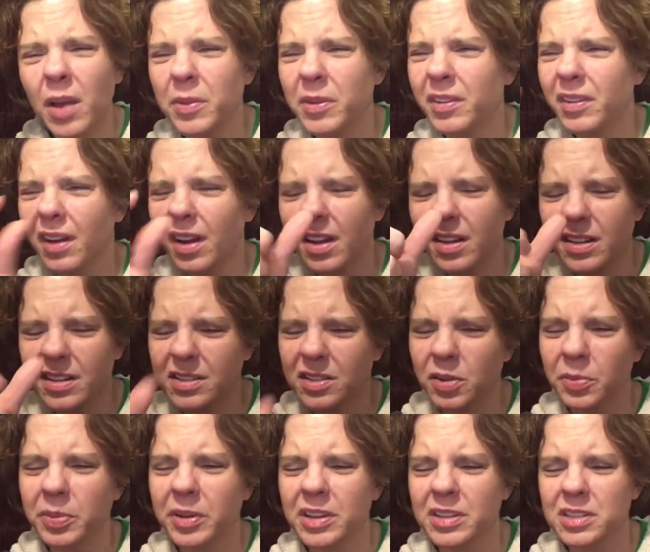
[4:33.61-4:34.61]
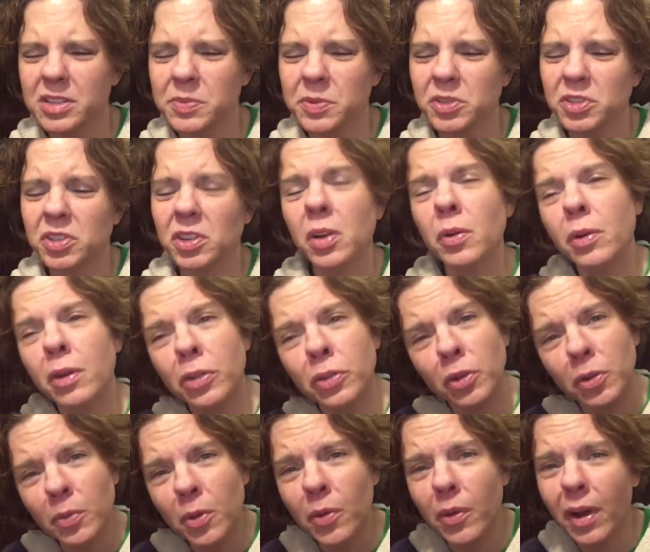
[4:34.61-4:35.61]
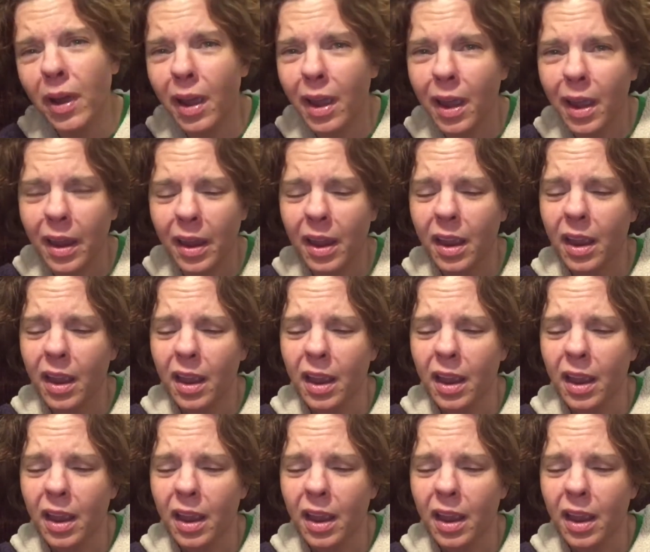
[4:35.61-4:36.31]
and you got all these little pieces, but you don't want to throw them away,